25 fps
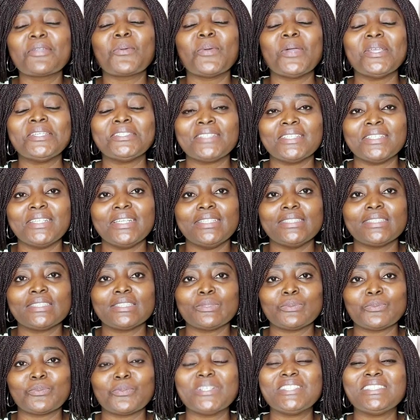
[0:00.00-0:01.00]
question
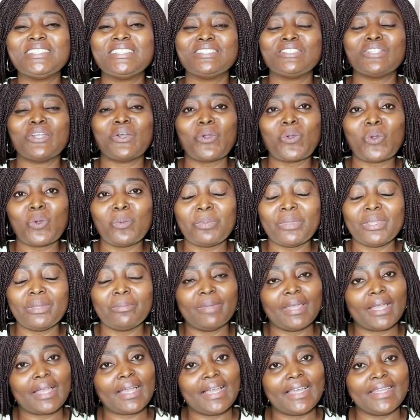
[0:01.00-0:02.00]
is, what is your coping
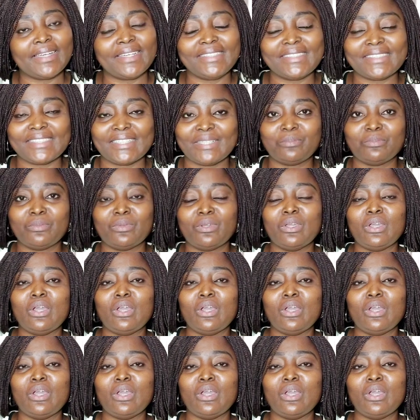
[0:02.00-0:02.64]
mechanism?